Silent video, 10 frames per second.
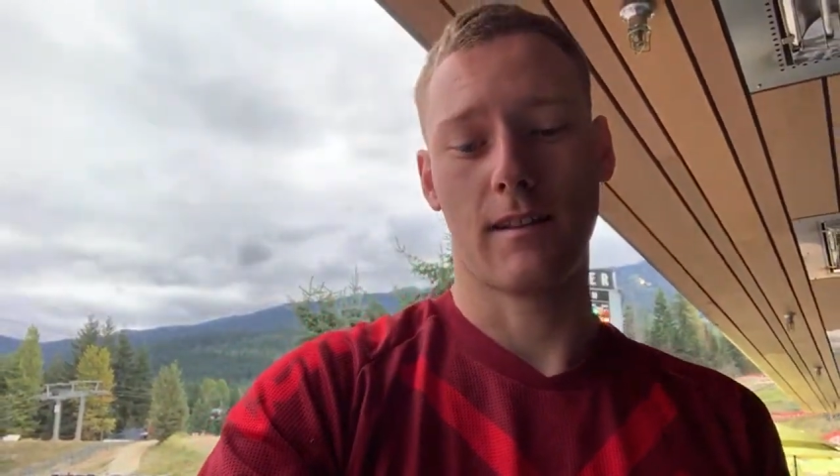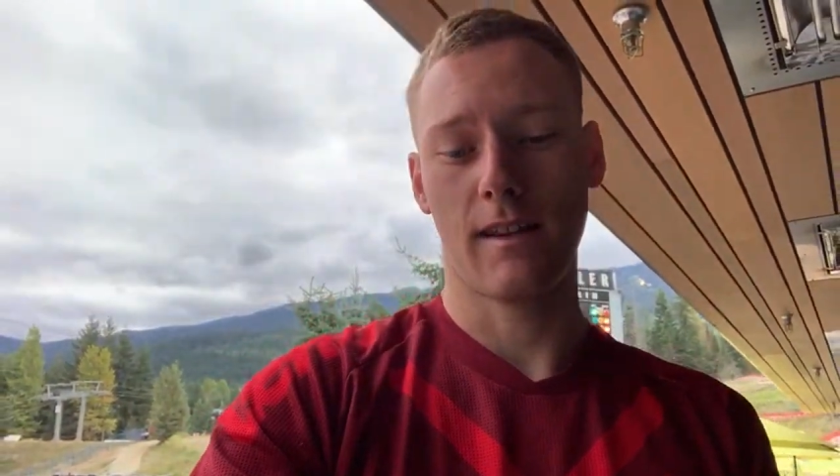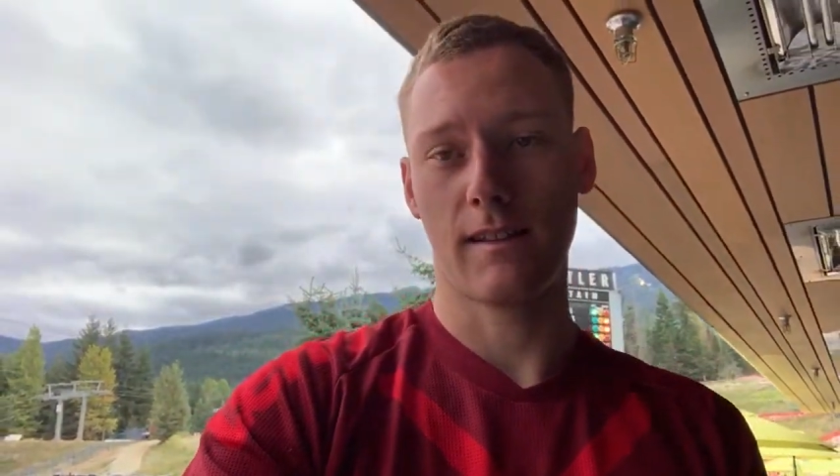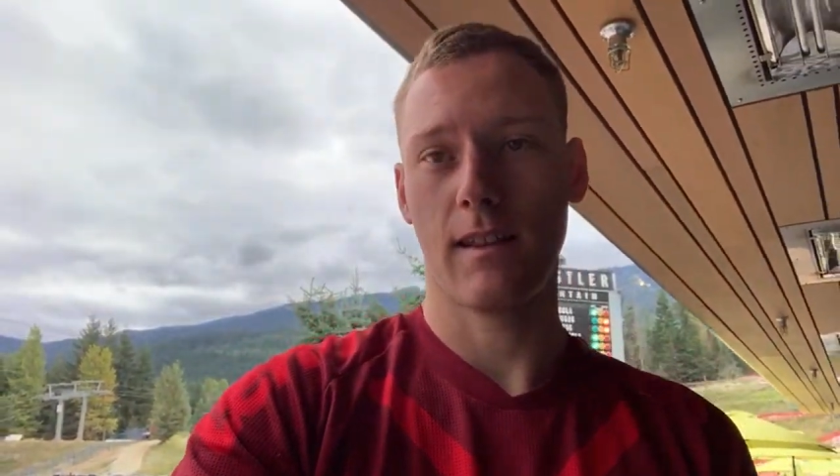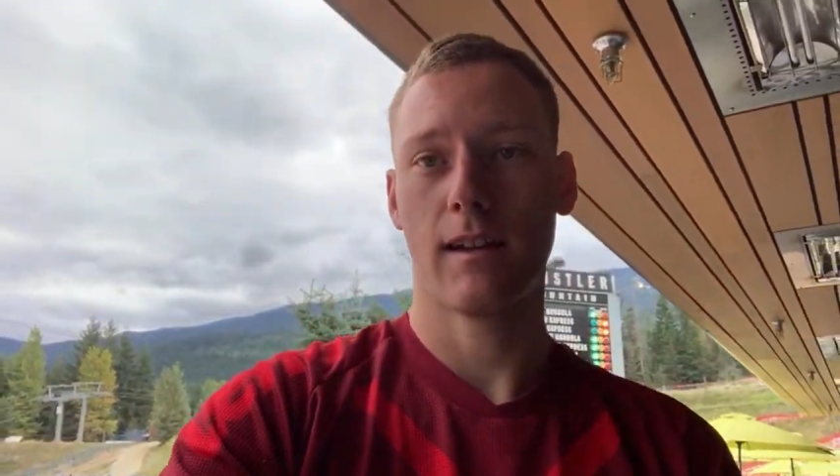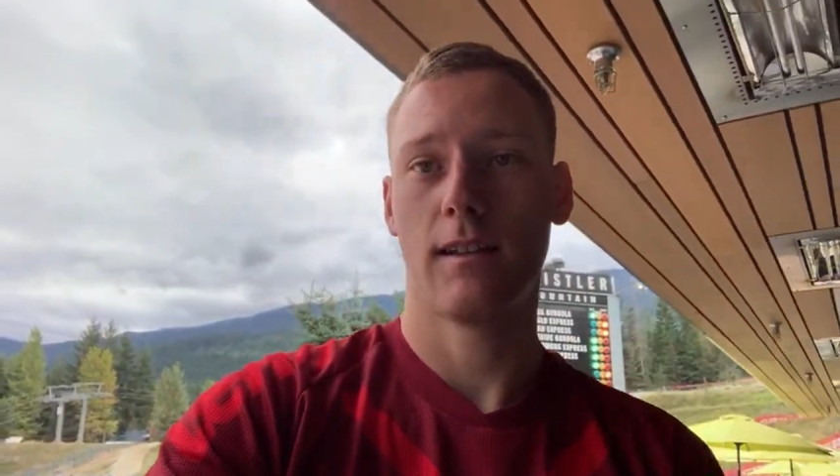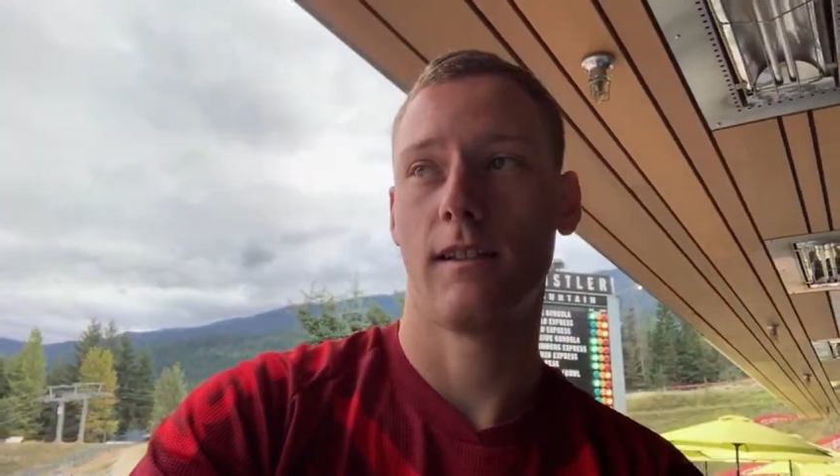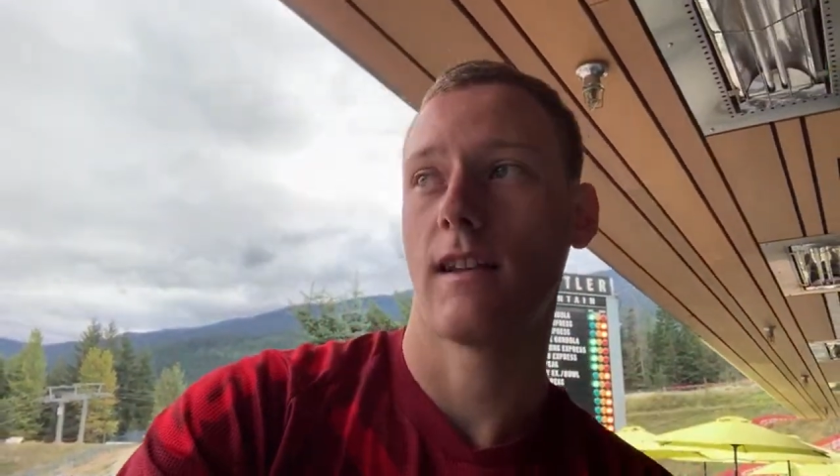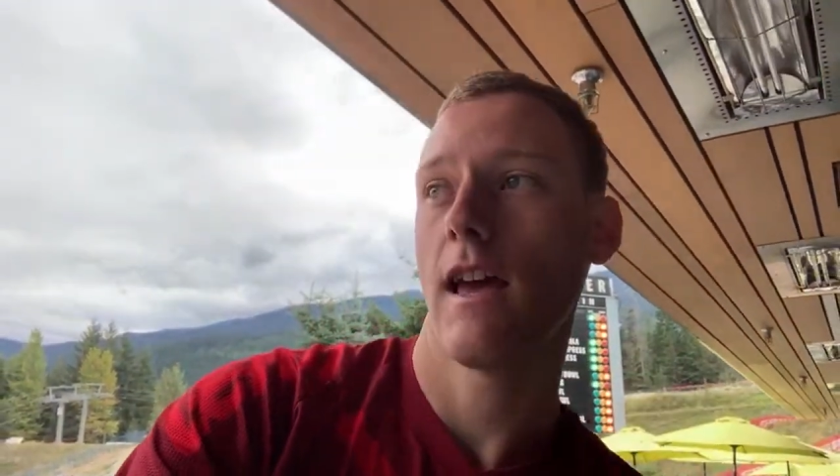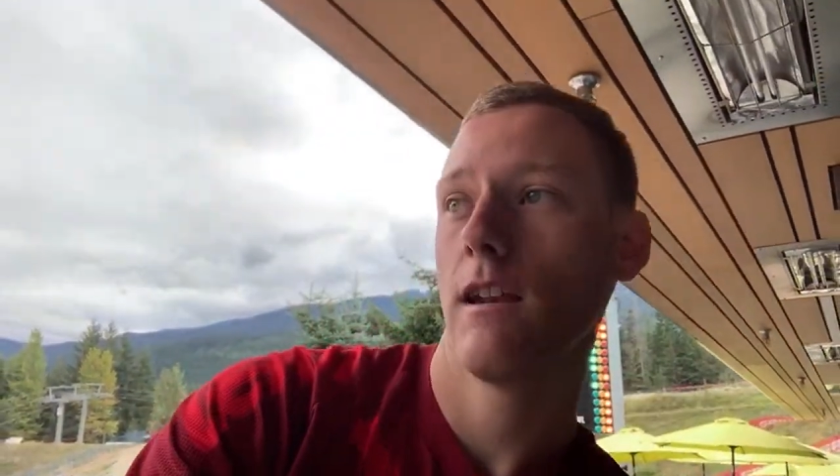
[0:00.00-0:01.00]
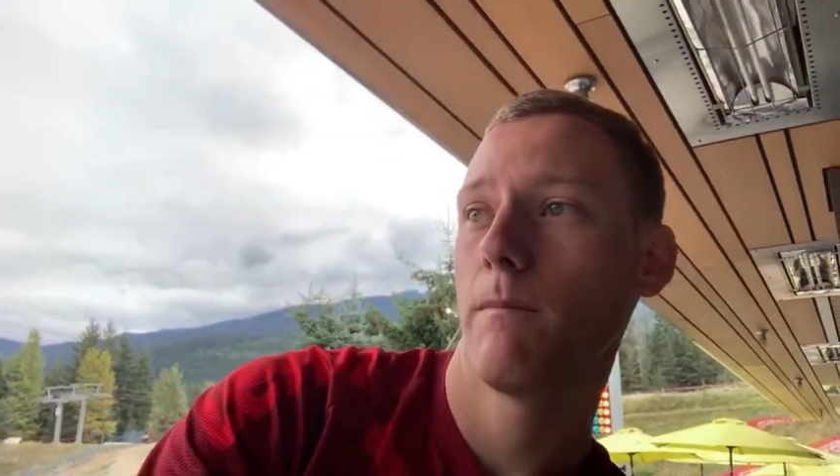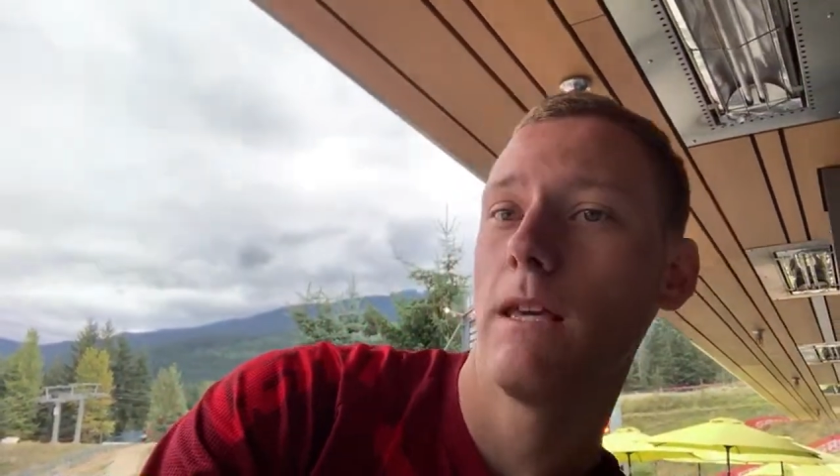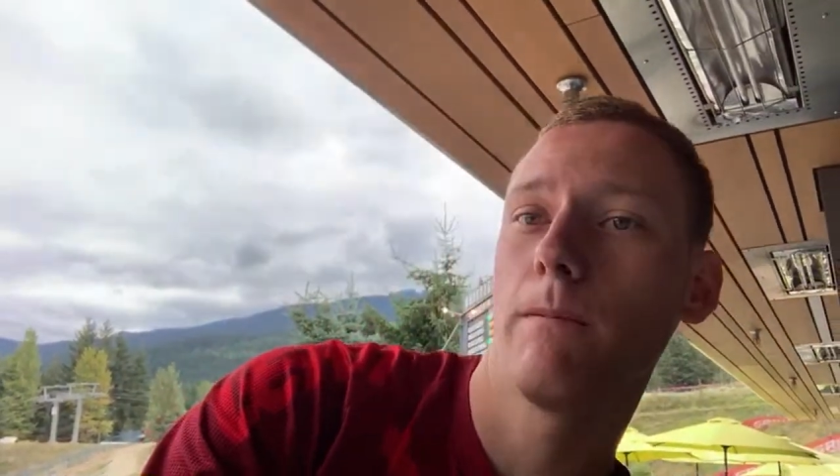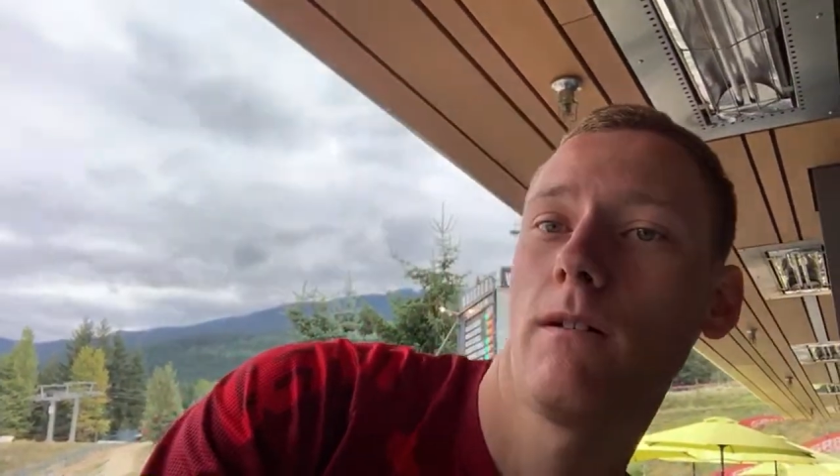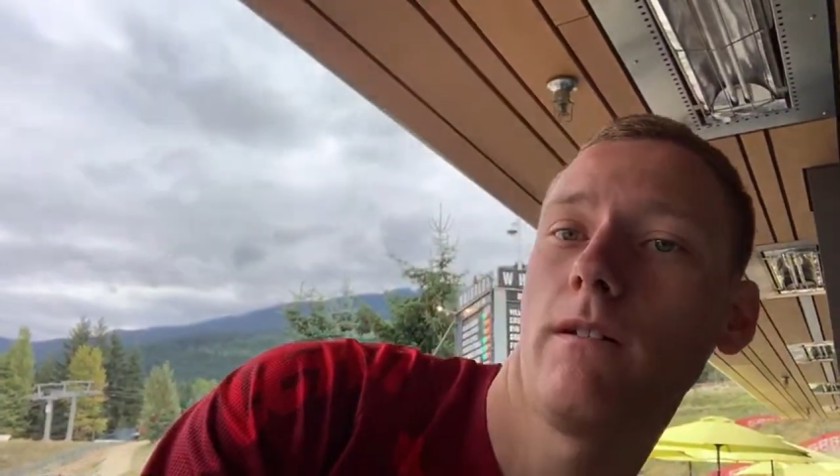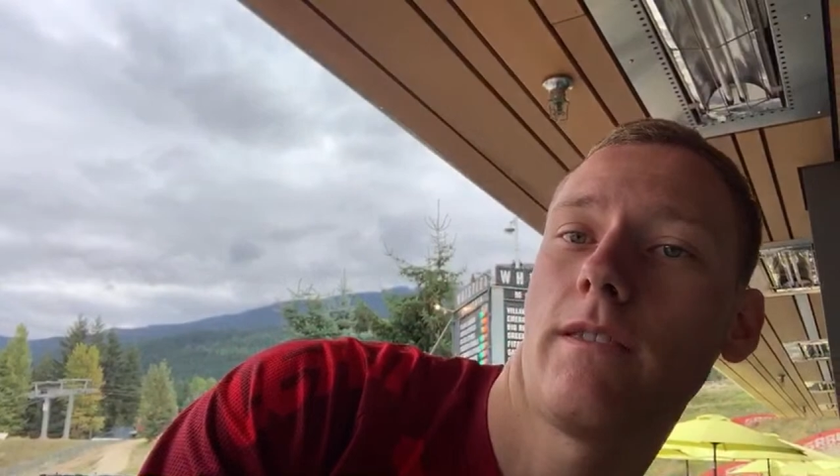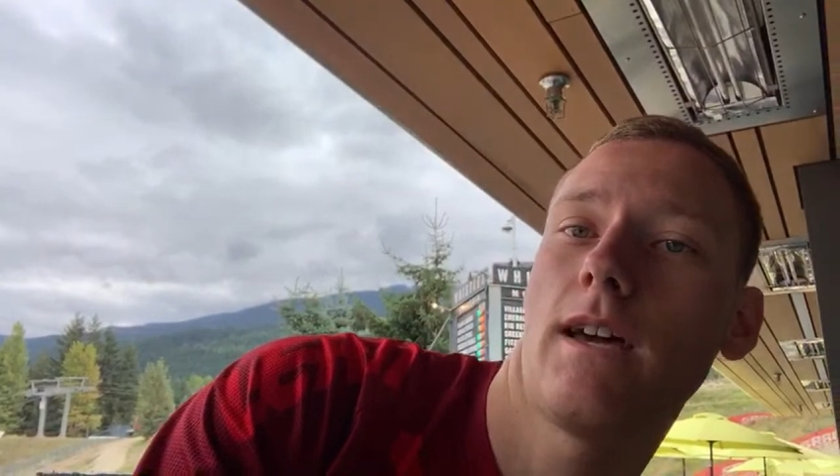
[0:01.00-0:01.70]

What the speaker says: So they selected 10 people